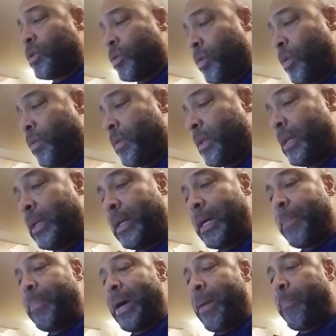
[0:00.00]
truth
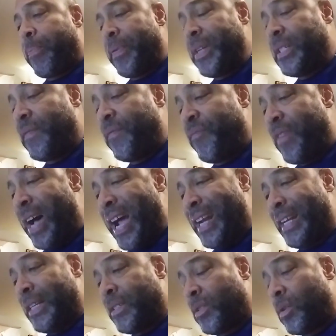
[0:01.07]
about prison
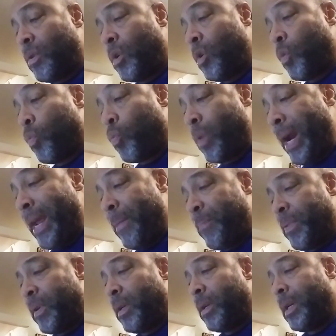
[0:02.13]
violence,
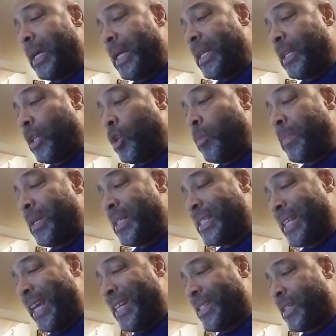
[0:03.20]
rape, and
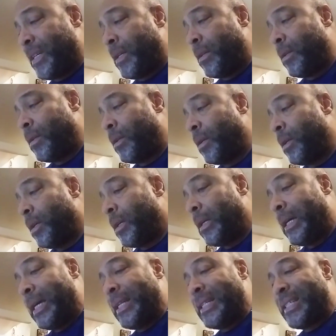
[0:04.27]
dehumanization,
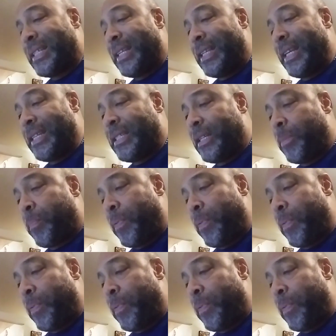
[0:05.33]
and the sadistic